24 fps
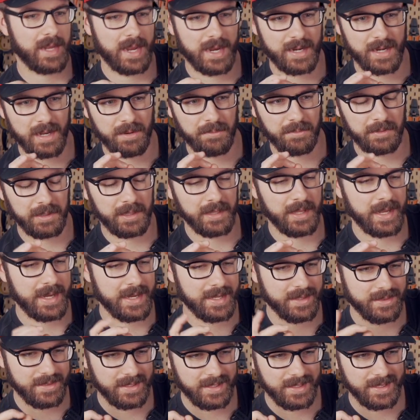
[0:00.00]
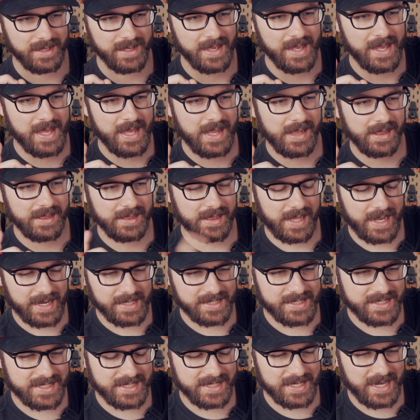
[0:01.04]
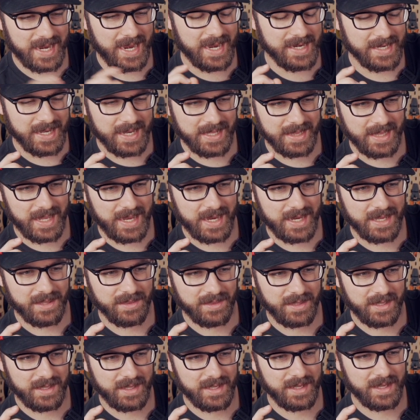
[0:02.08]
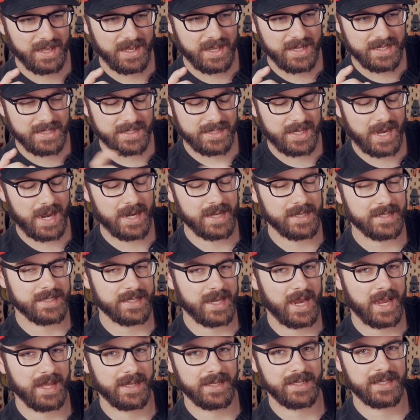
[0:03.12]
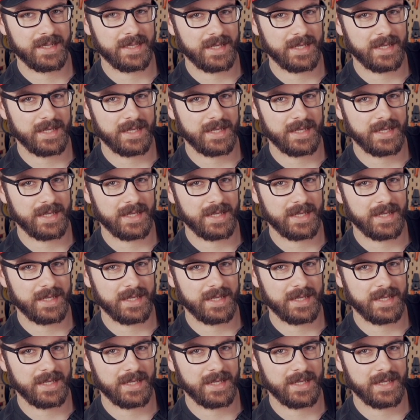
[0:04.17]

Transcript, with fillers: and I really like the lights and I like the status LED.